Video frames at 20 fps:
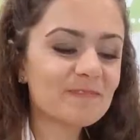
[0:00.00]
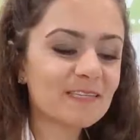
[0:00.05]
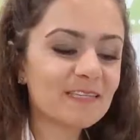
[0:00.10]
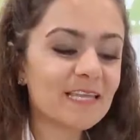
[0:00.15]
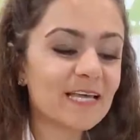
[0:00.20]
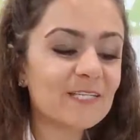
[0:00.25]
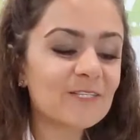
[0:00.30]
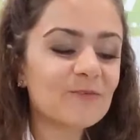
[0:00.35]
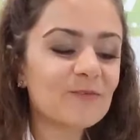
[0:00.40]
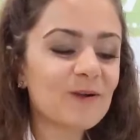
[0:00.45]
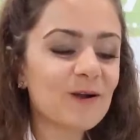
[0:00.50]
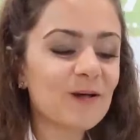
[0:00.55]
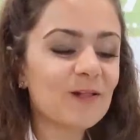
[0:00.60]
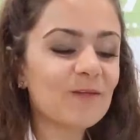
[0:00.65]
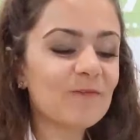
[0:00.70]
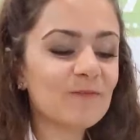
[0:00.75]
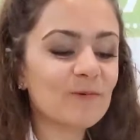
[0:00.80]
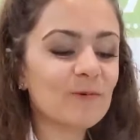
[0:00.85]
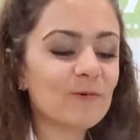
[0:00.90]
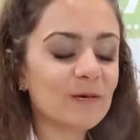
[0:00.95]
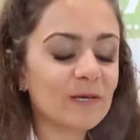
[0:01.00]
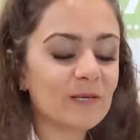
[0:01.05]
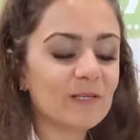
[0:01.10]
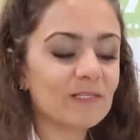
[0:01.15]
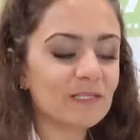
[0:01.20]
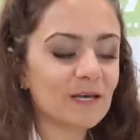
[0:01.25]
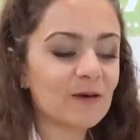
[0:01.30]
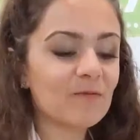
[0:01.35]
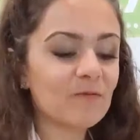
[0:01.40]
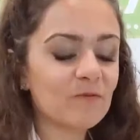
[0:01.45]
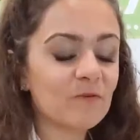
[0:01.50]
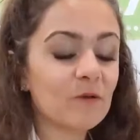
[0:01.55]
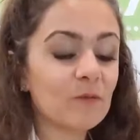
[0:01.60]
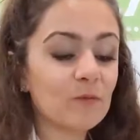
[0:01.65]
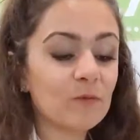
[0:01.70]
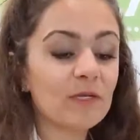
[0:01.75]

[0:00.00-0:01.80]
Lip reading: That's where all of the oils come from.